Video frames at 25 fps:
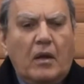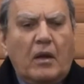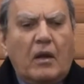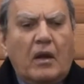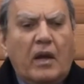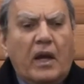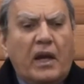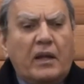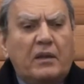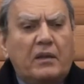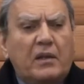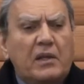
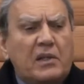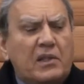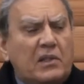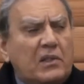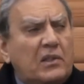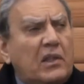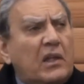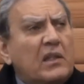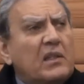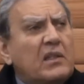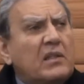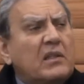and
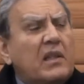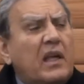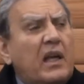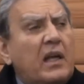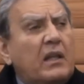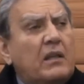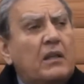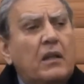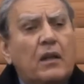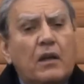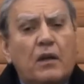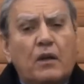discuss
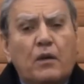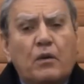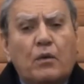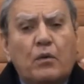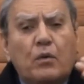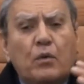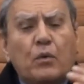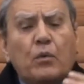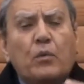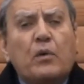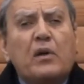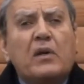that
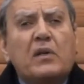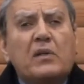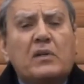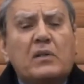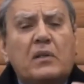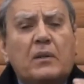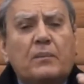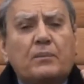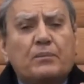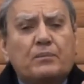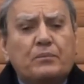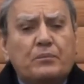
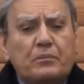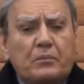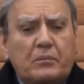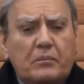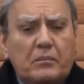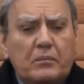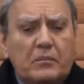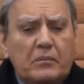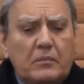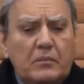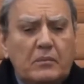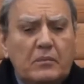with
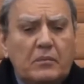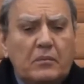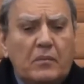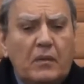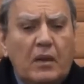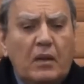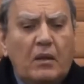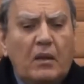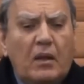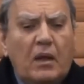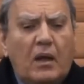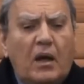
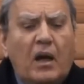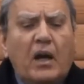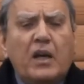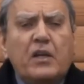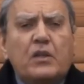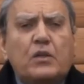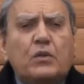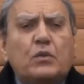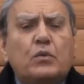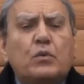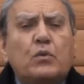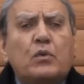high
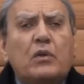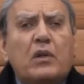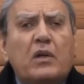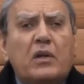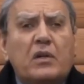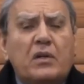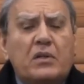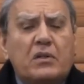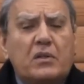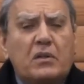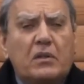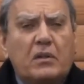
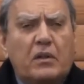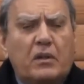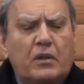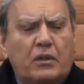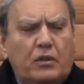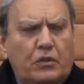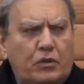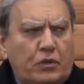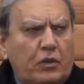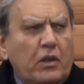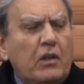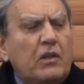schoolers,
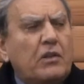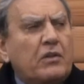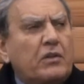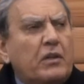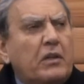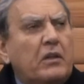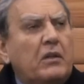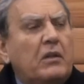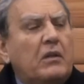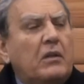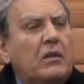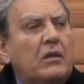
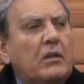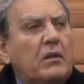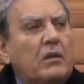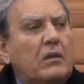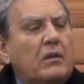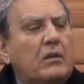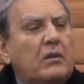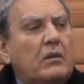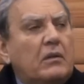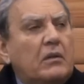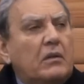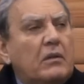children,
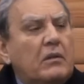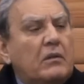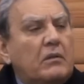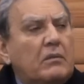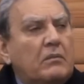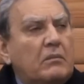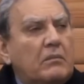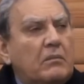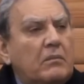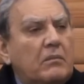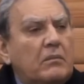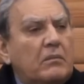
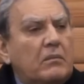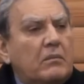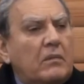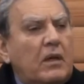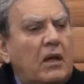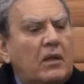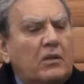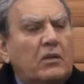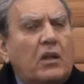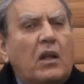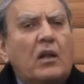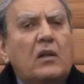
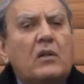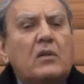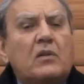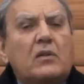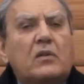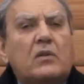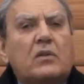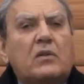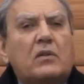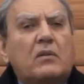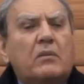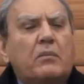
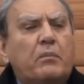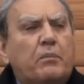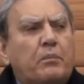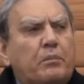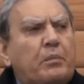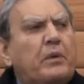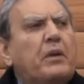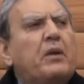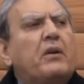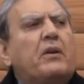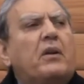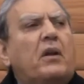adults,
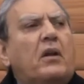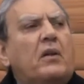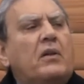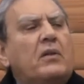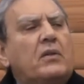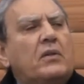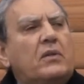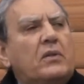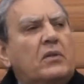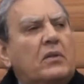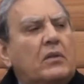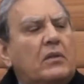
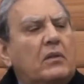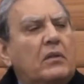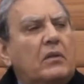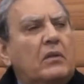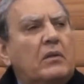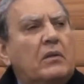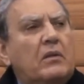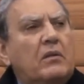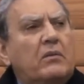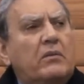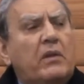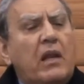parents,
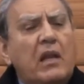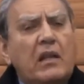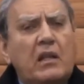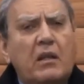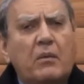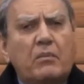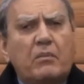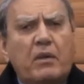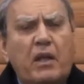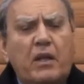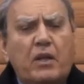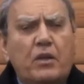tell them
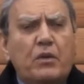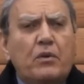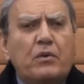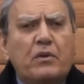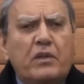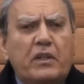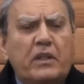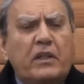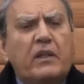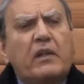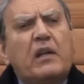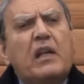the new
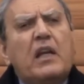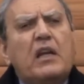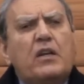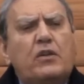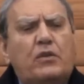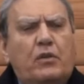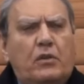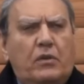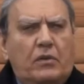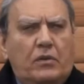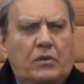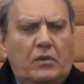
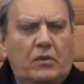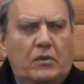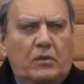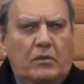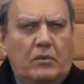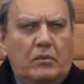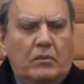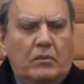regulations.